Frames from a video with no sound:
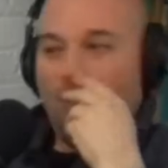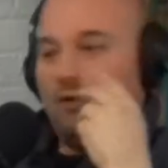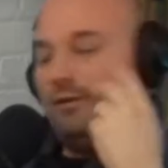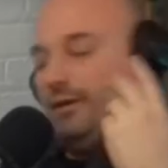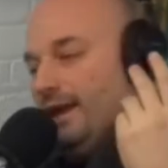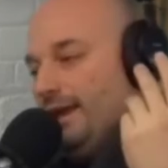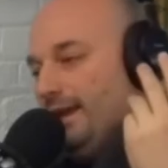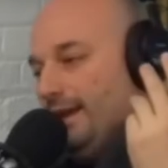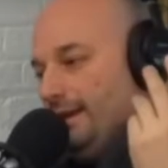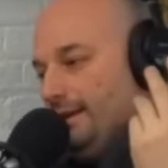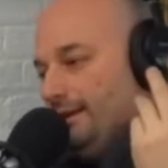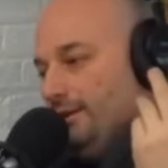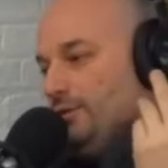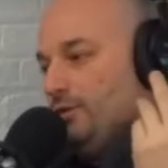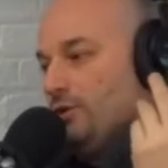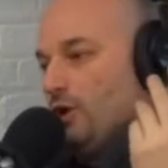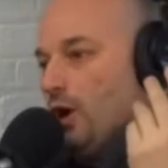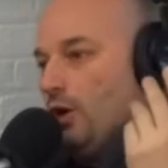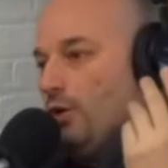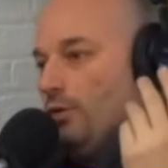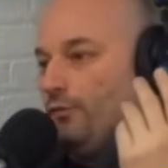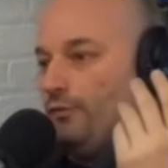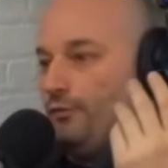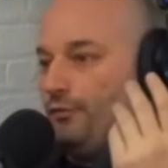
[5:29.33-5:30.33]
No, and
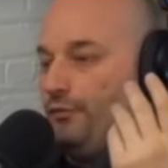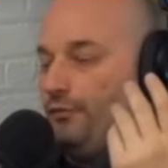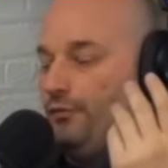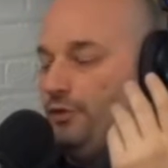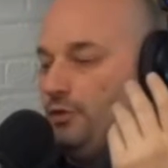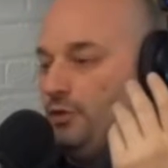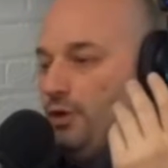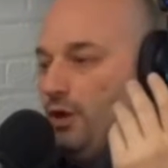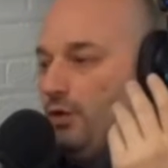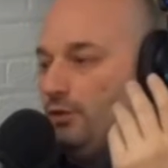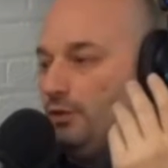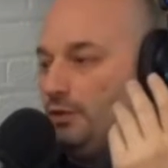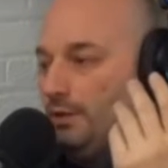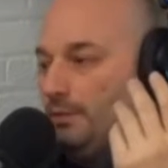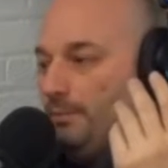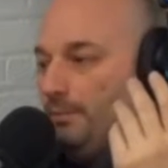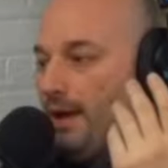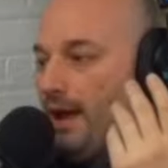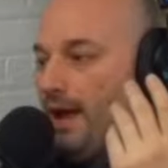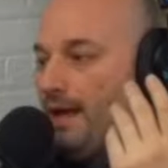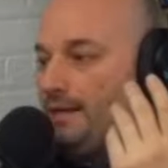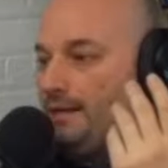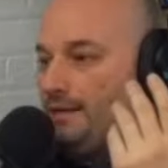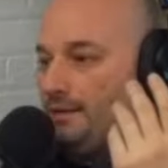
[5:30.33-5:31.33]
you go you go to
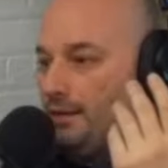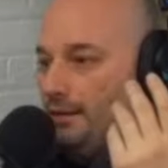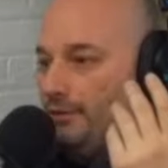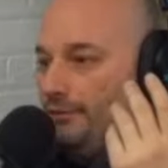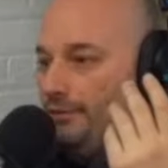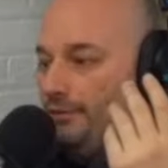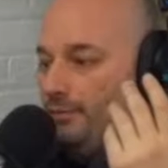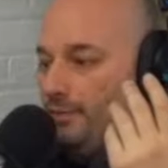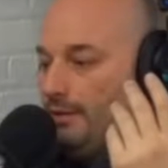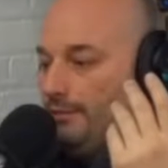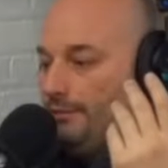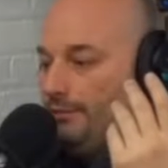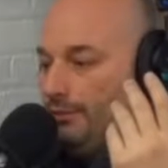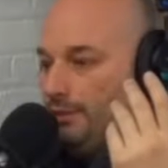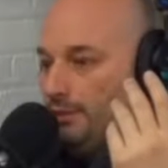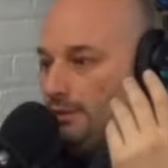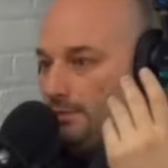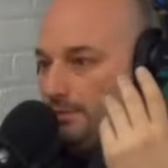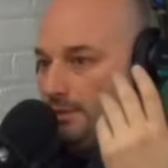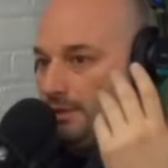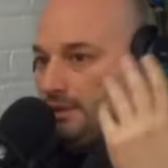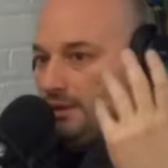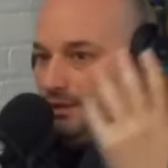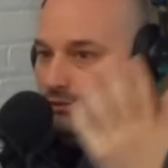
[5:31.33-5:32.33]
buy stuff from them for
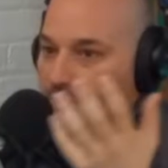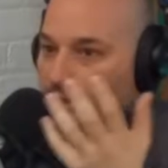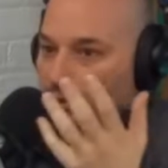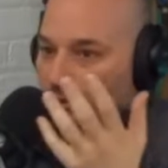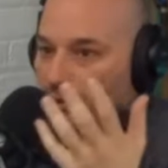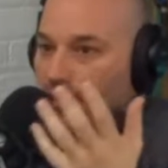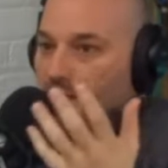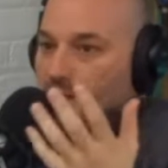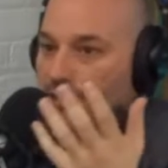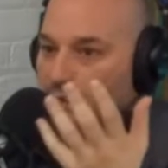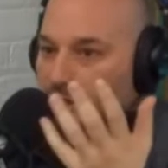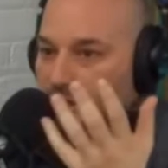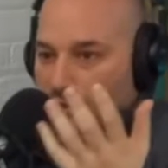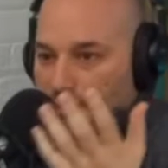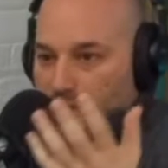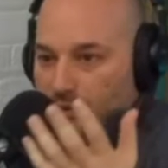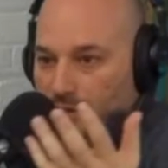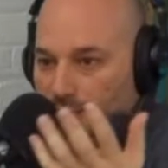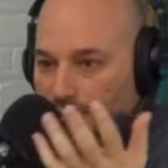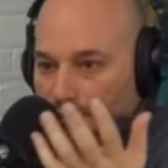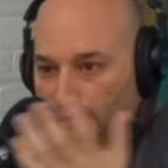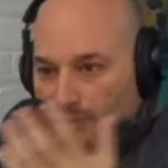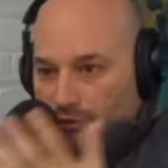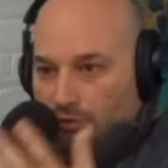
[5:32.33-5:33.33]
a specific reason.
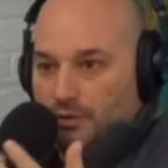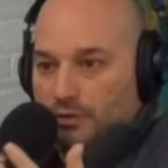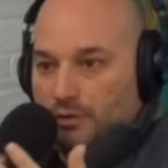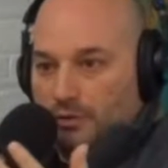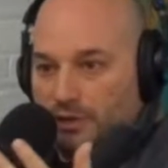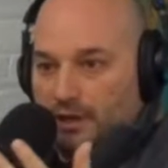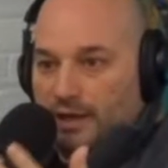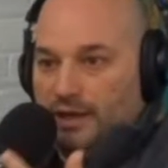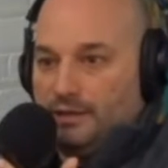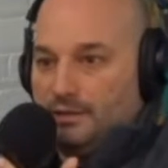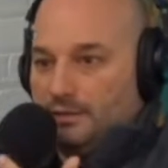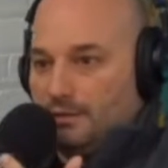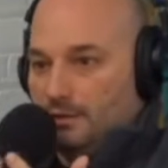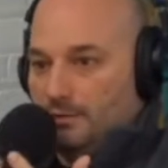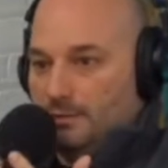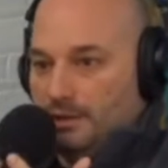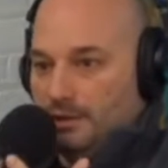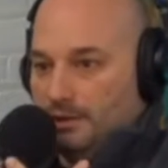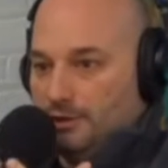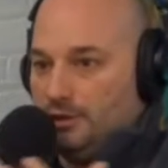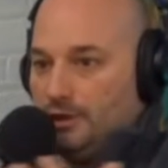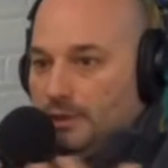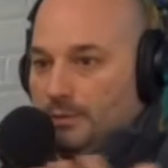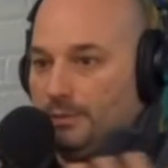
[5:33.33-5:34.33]
It's the, you think it's going to
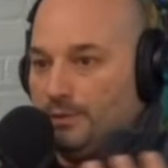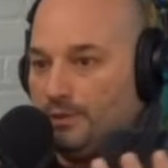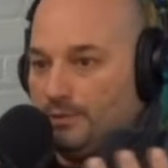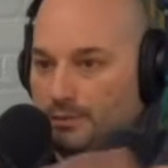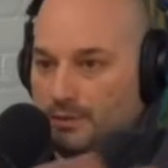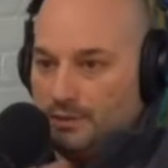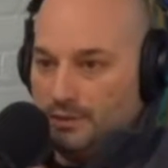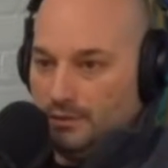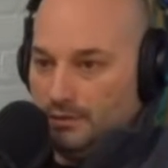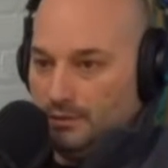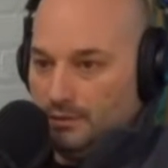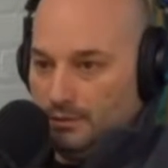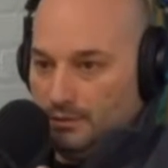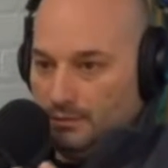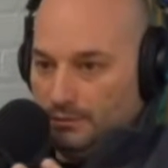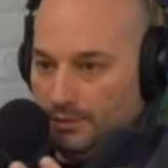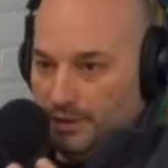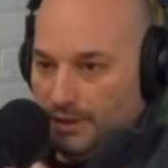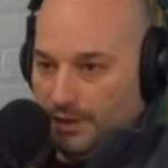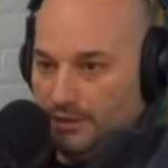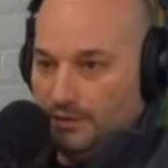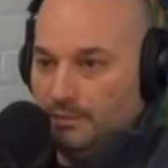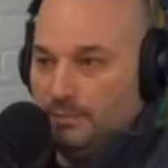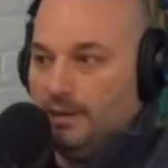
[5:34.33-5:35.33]
be the cheapest, which
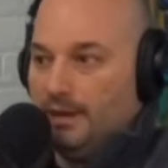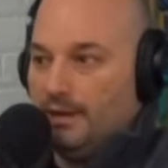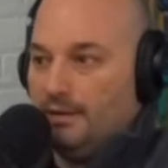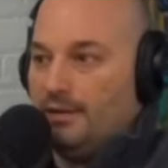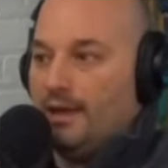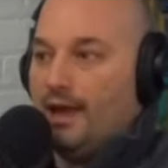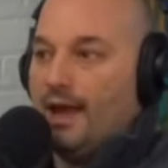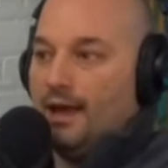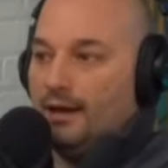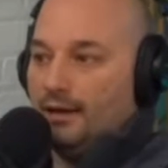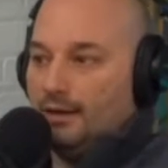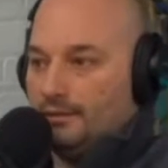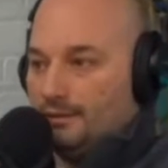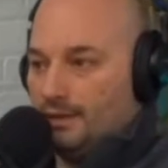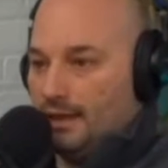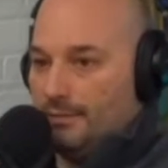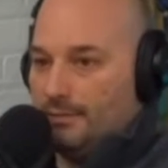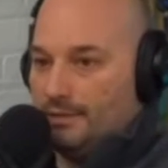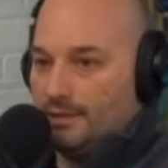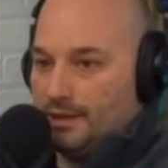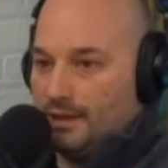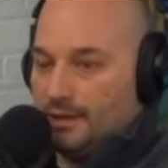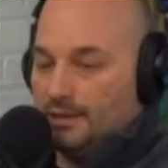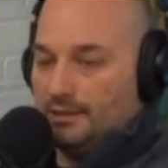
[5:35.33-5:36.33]
we could debate that because
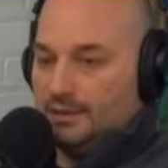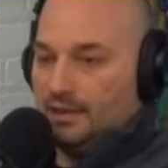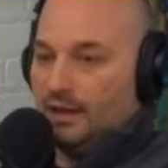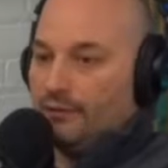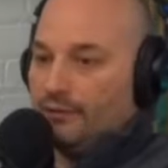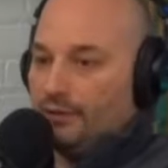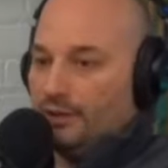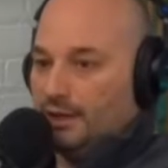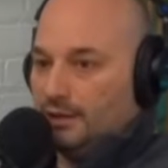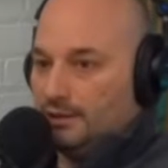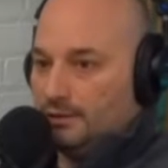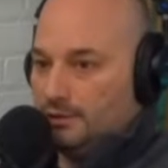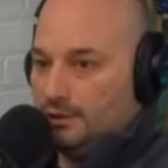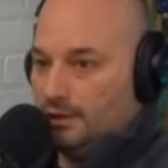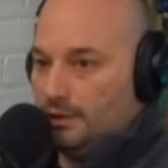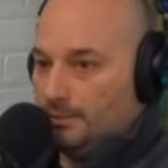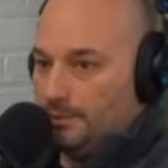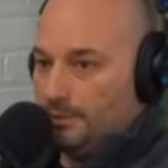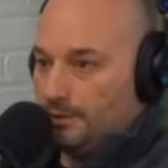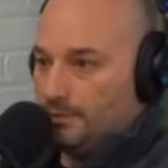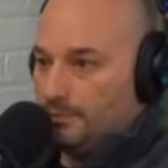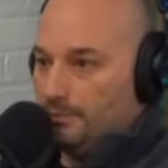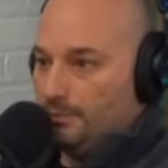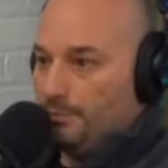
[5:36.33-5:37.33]
Amazon is definitely not the
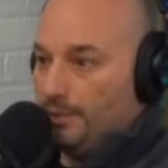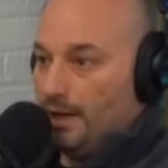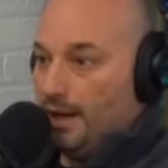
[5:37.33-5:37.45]
cheapest.